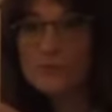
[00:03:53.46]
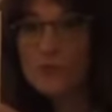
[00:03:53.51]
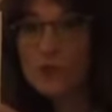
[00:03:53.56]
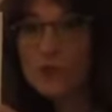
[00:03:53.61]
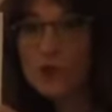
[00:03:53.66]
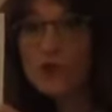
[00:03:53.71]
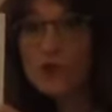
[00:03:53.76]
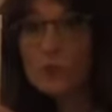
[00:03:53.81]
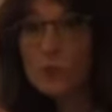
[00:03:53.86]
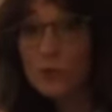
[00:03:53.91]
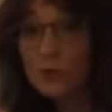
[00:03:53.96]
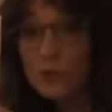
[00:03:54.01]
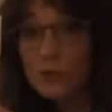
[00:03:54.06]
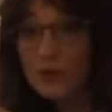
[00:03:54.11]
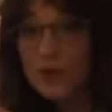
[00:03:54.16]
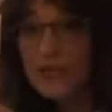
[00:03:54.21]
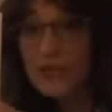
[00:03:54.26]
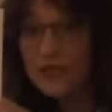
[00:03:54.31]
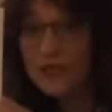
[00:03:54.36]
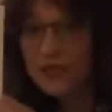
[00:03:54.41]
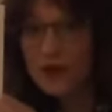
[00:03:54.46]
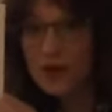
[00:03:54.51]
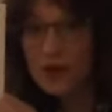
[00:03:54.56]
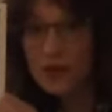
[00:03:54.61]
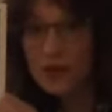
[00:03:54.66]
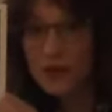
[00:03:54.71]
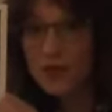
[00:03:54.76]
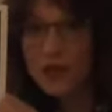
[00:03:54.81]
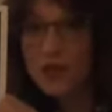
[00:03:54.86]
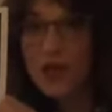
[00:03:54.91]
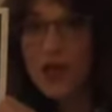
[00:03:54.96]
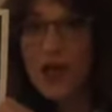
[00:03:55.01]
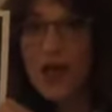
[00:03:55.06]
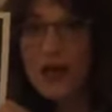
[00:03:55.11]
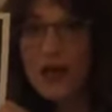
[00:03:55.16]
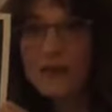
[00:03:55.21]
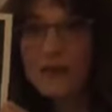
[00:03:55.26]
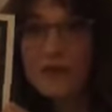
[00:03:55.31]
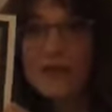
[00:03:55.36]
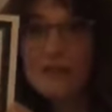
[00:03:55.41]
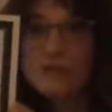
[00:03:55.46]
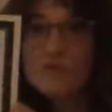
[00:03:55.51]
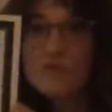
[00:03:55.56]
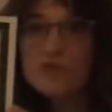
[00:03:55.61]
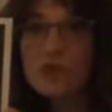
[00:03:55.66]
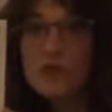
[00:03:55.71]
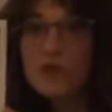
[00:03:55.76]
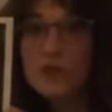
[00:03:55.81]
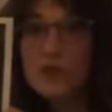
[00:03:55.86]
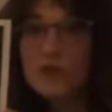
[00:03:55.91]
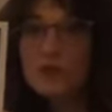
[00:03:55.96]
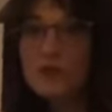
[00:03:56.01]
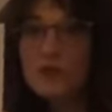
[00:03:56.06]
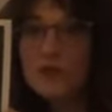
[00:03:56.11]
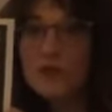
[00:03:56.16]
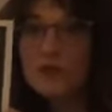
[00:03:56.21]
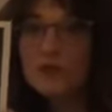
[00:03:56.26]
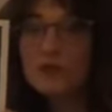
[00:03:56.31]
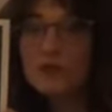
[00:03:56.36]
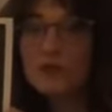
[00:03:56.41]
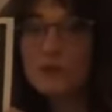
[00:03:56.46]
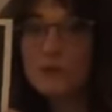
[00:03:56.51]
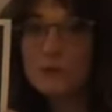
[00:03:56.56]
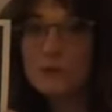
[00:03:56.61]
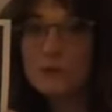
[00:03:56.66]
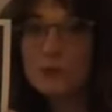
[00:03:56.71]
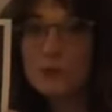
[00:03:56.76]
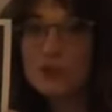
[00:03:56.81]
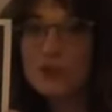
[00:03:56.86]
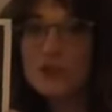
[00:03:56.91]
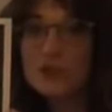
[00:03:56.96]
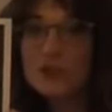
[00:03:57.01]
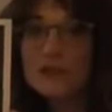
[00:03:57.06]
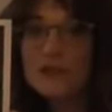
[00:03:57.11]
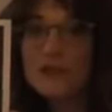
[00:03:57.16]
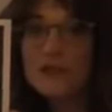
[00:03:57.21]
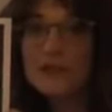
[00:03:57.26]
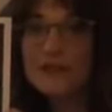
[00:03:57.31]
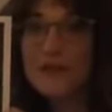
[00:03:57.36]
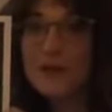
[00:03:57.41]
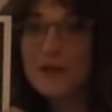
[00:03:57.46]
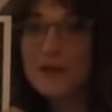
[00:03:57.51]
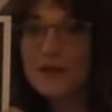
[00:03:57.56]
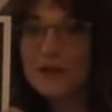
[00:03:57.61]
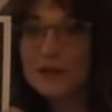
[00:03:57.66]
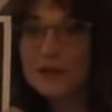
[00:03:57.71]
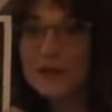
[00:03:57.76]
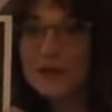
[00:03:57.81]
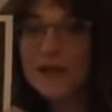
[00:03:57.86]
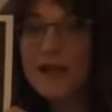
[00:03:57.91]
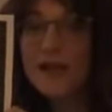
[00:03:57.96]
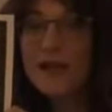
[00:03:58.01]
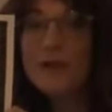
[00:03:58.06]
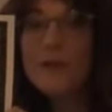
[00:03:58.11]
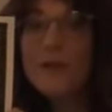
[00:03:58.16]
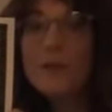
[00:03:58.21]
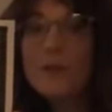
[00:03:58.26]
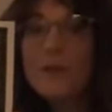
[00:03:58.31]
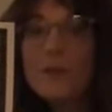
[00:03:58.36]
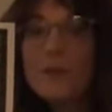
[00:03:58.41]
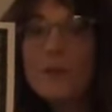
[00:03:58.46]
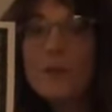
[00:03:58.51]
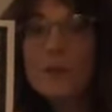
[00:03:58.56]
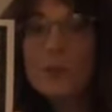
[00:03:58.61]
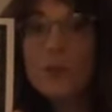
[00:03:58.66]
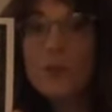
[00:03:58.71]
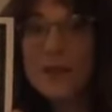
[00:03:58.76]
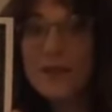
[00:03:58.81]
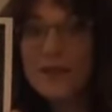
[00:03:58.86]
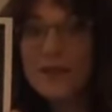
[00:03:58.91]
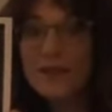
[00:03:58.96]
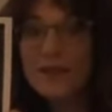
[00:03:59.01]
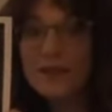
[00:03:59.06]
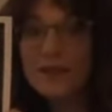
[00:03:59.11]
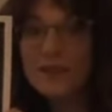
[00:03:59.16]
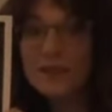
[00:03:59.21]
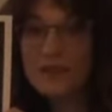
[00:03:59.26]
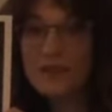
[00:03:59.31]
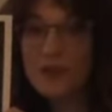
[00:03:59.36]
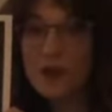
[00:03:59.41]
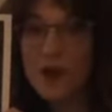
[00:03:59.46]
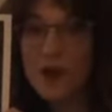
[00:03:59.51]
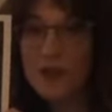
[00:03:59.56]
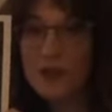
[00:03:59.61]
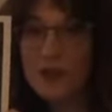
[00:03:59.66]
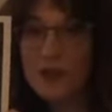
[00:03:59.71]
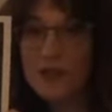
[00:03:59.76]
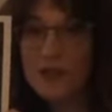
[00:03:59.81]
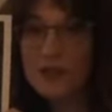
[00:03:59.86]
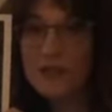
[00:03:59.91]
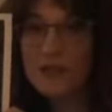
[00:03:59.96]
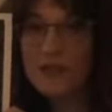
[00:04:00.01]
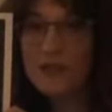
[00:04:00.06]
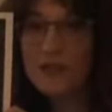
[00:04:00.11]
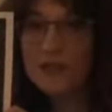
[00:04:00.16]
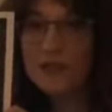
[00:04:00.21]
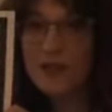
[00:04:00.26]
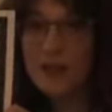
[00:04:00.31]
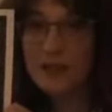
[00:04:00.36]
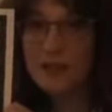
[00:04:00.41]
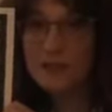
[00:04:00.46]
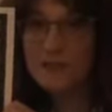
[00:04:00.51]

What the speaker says: So before we get started, I think it's really, really, really important to discuss the way that the tartan is designed.